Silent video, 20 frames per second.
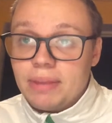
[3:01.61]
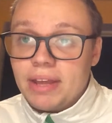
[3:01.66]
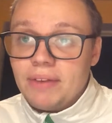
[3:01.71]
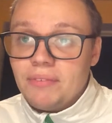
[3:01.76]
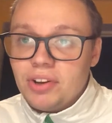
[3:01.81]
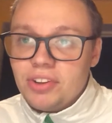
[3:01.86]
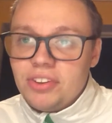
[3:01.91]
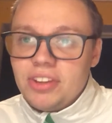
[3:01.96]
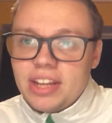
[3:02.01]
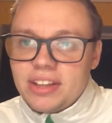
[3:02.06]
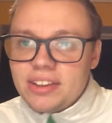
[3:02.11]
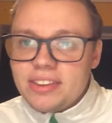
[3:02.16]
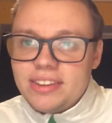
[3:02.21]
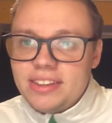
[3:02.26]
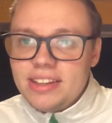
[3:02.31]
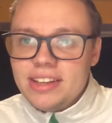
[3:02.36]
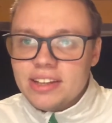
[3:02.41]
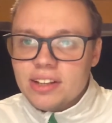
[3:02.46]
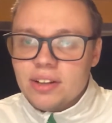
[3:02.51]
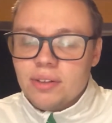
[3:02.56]
There wasn't that
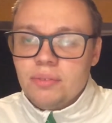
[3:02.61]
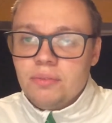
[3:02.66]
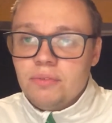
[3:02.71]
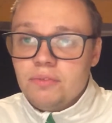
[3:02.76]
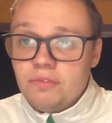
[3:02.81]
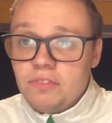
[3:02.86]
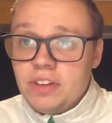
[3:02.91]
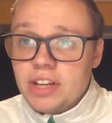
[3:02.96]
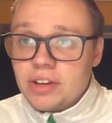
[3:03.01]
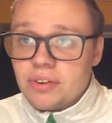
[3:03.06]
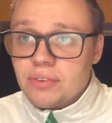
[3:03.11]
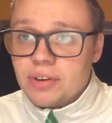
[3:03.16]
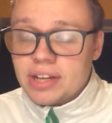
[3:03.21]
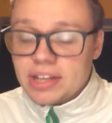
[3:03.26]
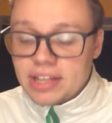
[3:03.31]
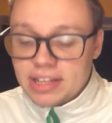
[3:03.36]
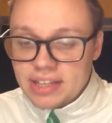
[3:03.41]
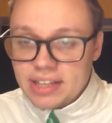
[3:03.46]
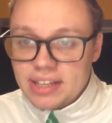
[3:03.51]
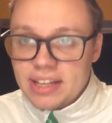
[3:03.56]
deal
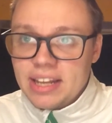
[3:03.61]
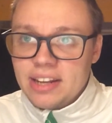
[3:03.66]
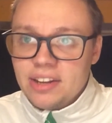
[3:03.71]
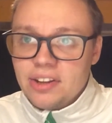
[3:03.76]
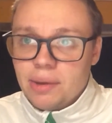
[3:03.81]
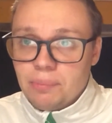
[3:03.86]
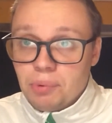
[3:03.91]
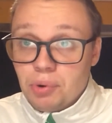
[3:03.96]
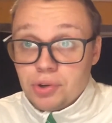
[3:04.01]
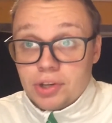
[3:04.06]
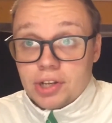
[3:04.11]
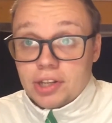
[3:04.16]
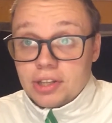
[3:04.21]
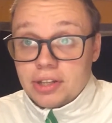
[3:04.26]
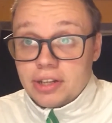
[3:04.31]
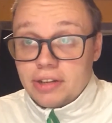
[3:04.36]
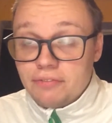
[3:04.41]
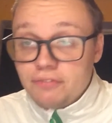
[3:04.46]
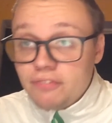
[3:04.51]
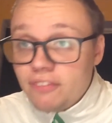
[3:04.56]
flickering, and it ended up hurting
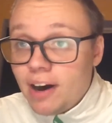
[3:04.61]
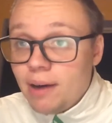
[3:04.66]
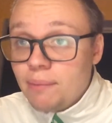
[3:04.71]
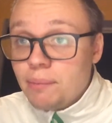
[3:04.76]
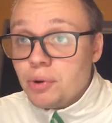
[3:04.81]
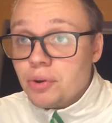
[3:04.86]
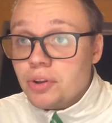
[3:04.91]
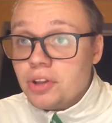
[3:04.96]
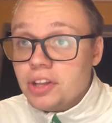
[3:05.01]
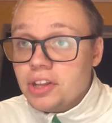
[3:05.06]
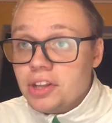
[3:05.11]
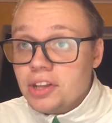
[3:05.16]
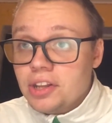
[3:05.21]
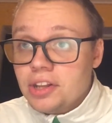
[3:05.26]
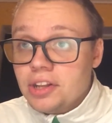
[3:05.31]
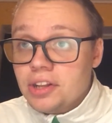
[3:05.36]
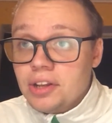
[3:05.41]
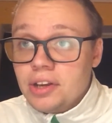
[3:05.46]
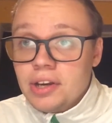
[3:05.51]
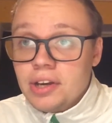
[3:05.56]
the far more than
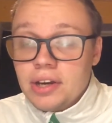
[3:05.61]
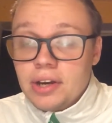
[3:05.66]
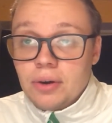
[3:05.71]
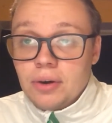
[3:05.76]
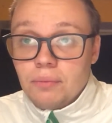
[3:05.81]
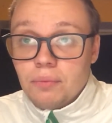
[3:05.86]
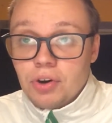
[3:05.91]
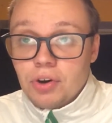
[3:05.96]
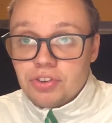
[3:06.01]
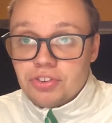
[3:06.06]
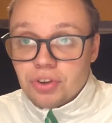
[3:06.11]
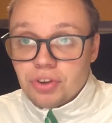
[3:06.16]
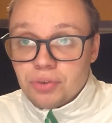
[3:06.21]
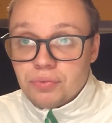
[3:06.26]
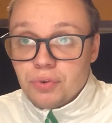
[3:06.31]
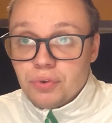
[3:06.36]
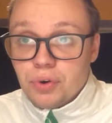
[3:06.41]
it was good